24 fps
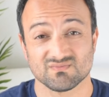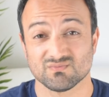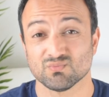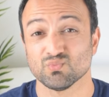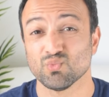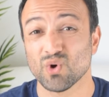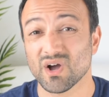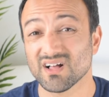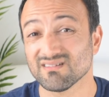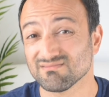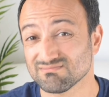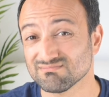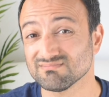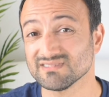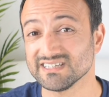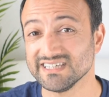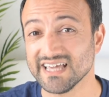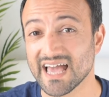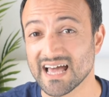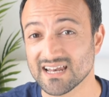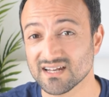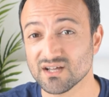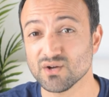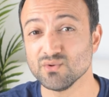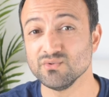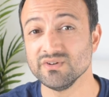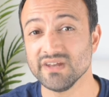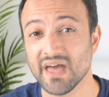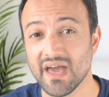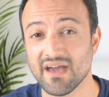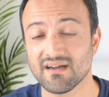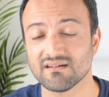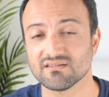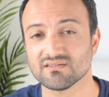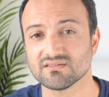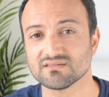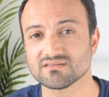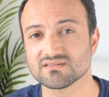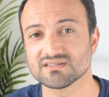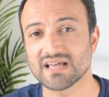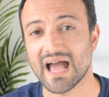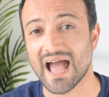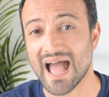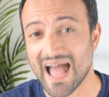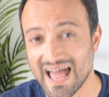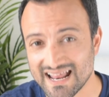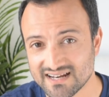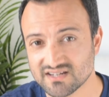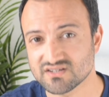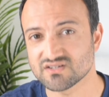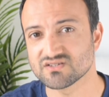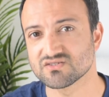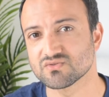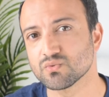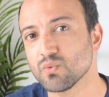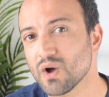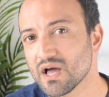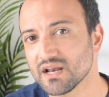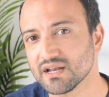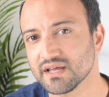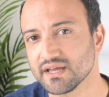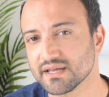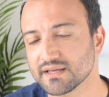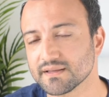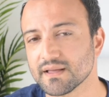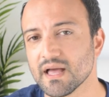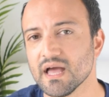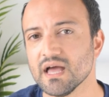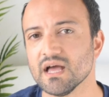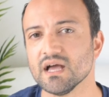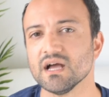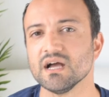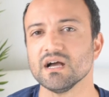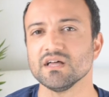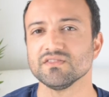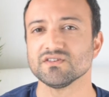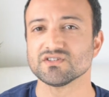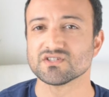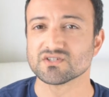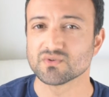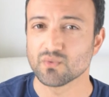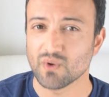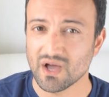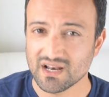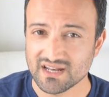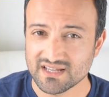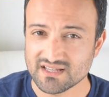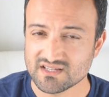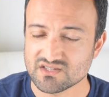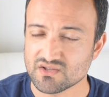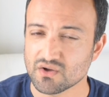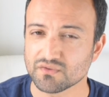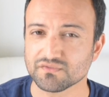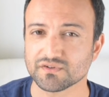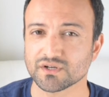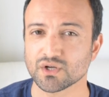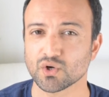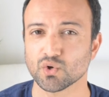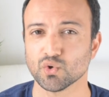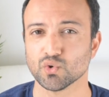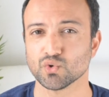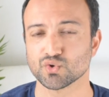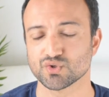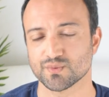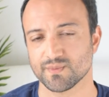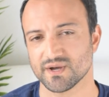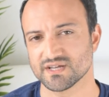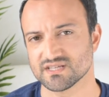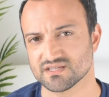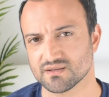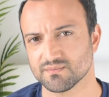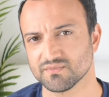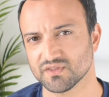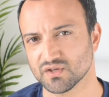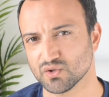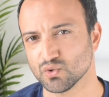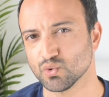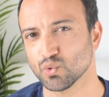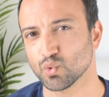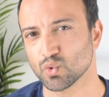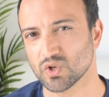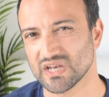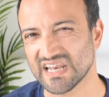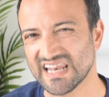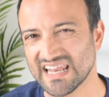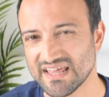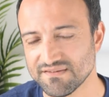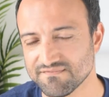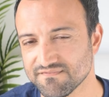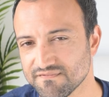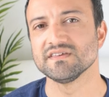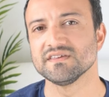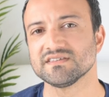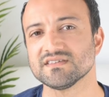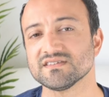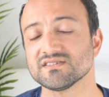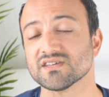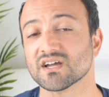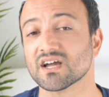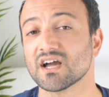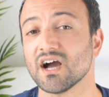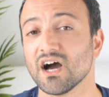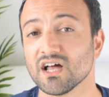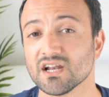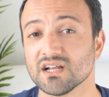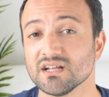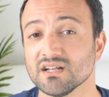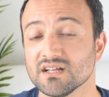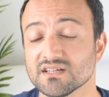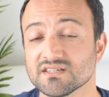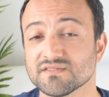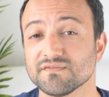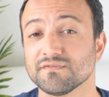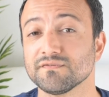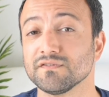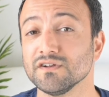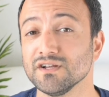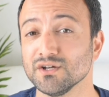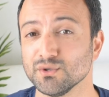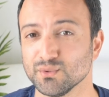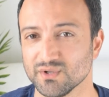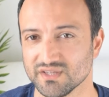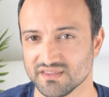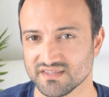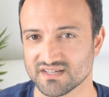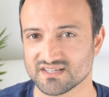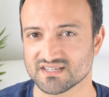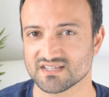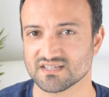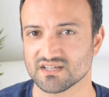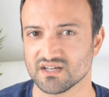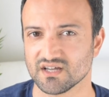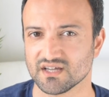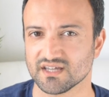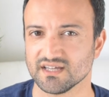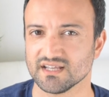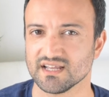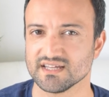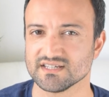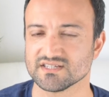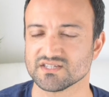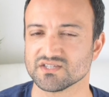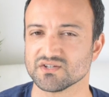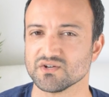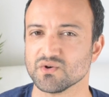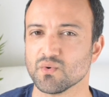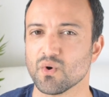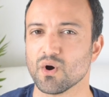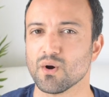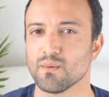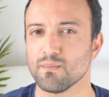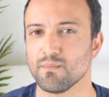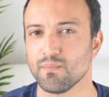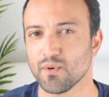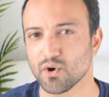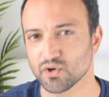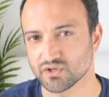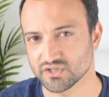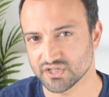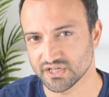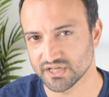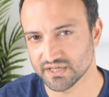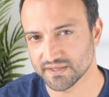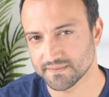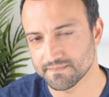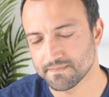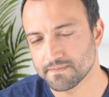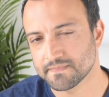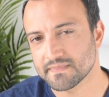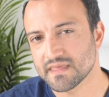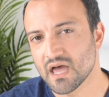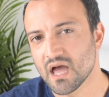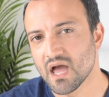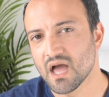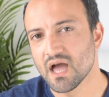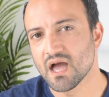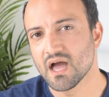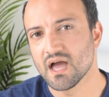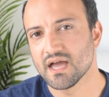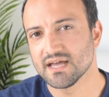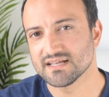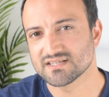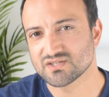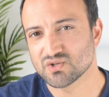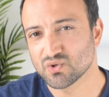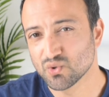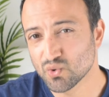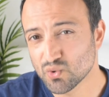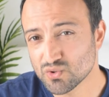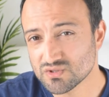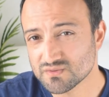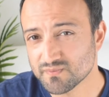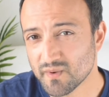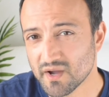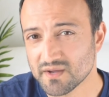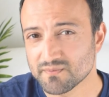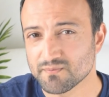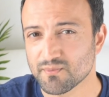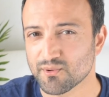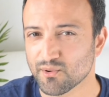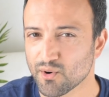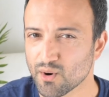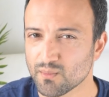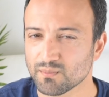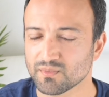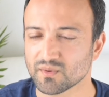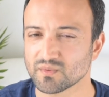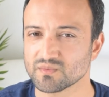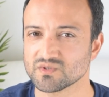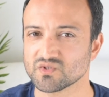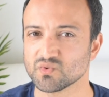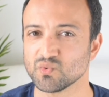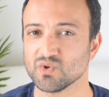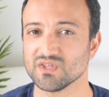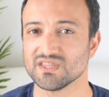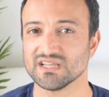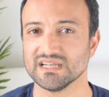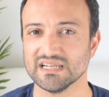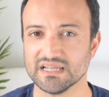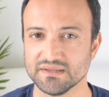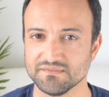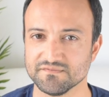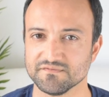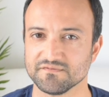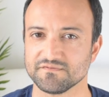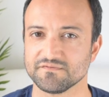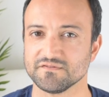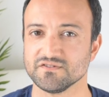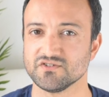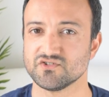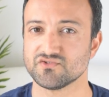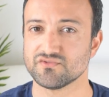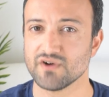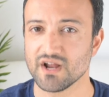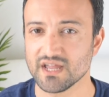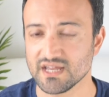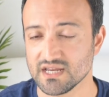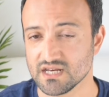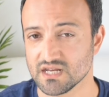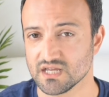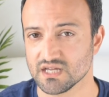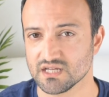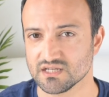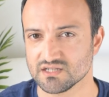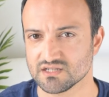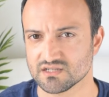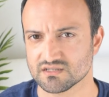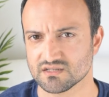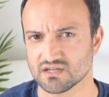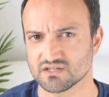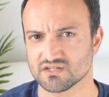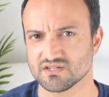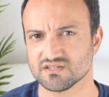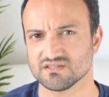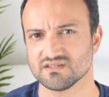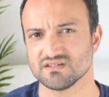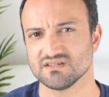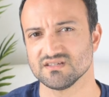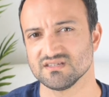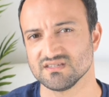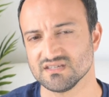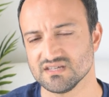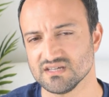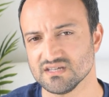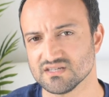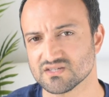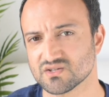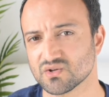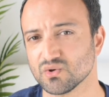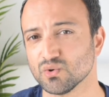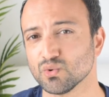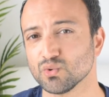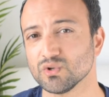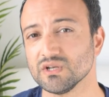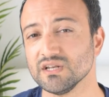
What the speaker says: yellow nails and swelling. The swelling is often caused by something called lymph. This is a colourless fluid that circulates through our body. It's caused by problems with lymph drainage, such as a disease called